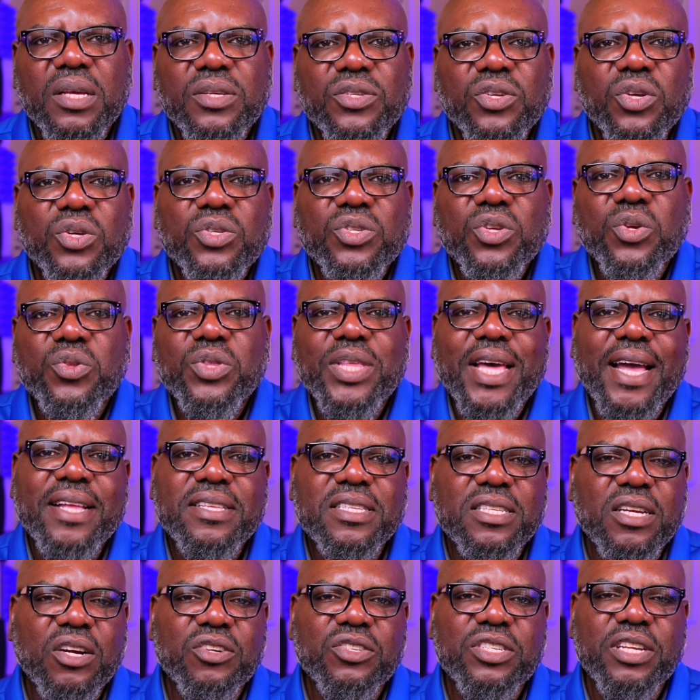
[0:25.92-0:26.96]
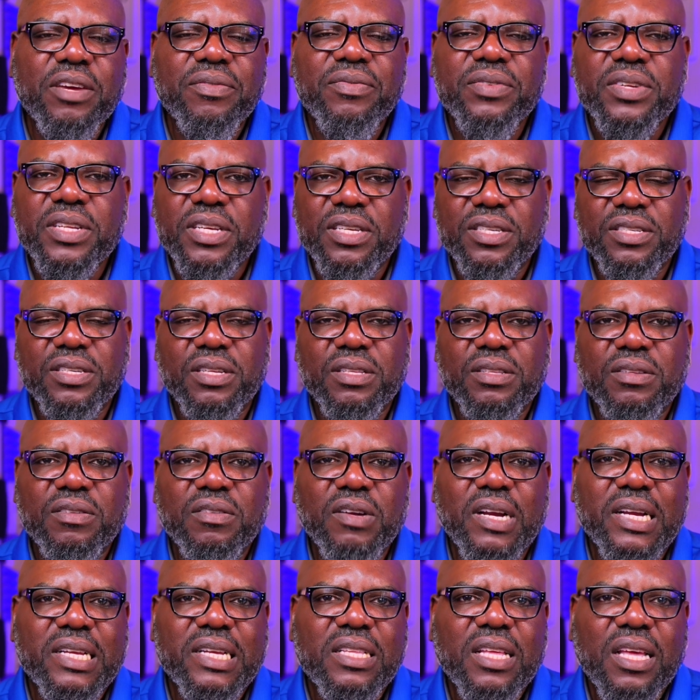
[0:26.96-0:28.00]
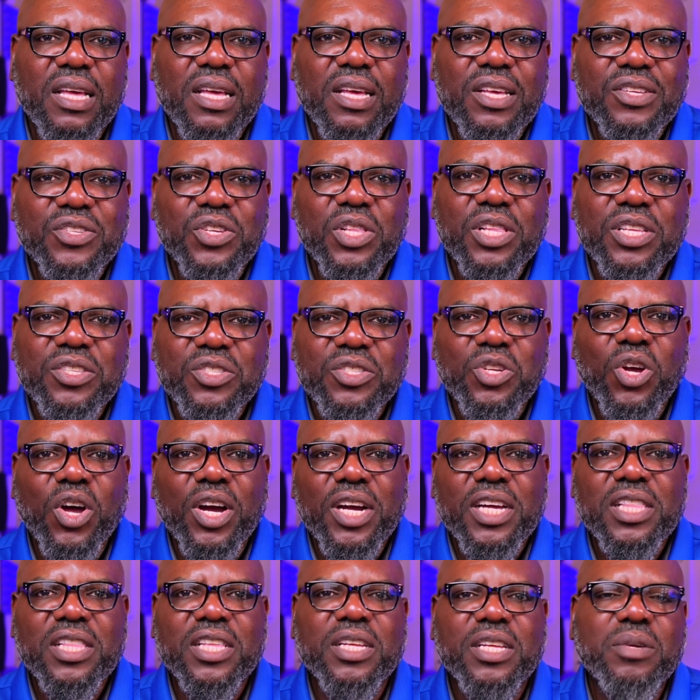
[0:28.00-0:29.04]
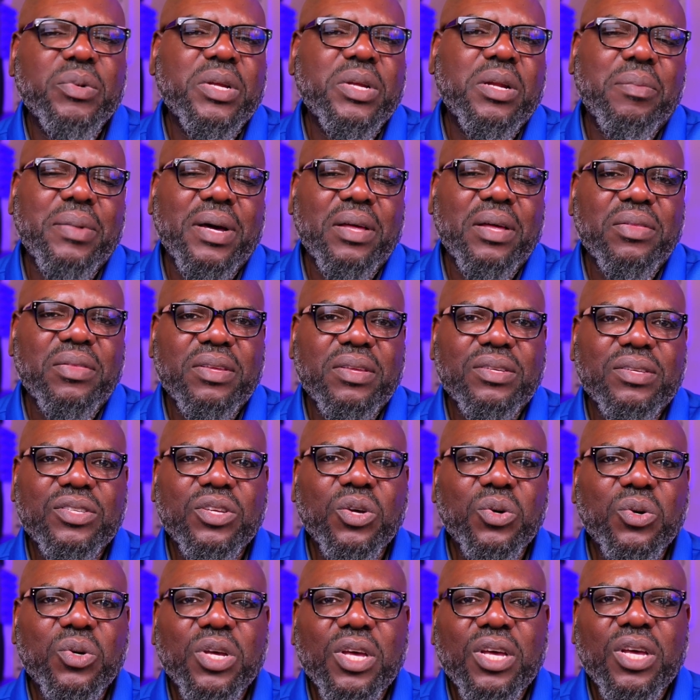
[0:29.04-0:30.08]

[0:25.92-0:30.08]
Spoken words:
So that's our definition, right? So let's talk a little bit about this.